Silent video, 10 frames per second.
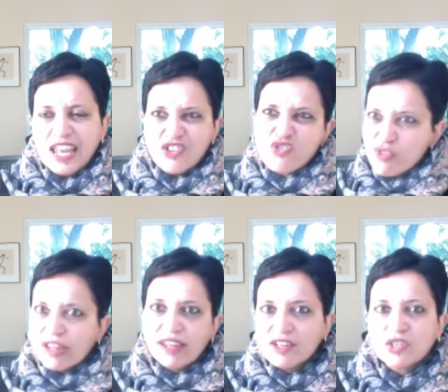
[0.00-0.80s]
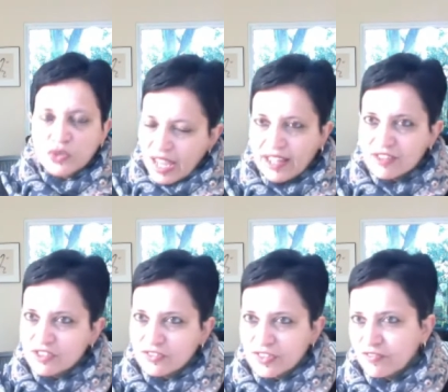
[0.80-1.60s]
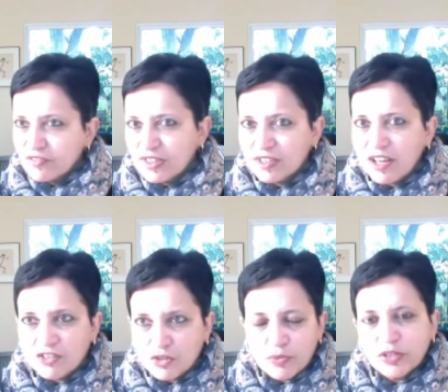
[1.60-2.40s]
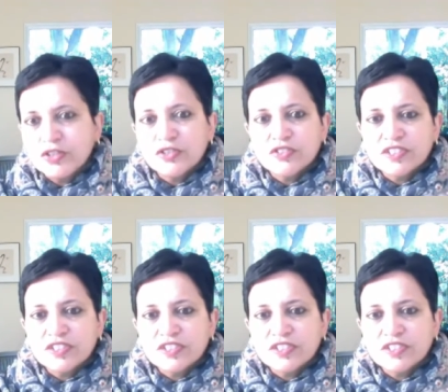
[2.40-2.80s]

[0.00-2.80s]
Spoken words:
drill into the heads of entrepreneurs,